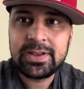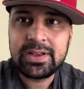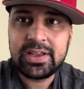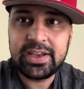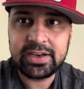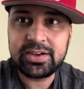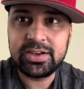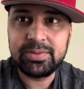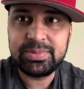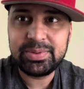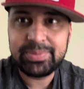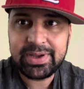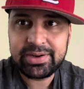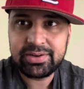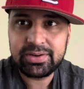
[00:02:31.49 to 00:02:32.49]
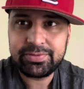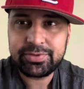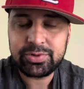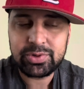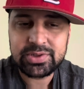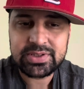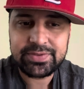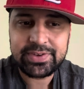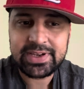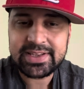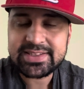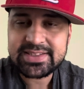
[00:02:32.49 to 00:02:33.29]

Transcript: It could be better, of course, if you got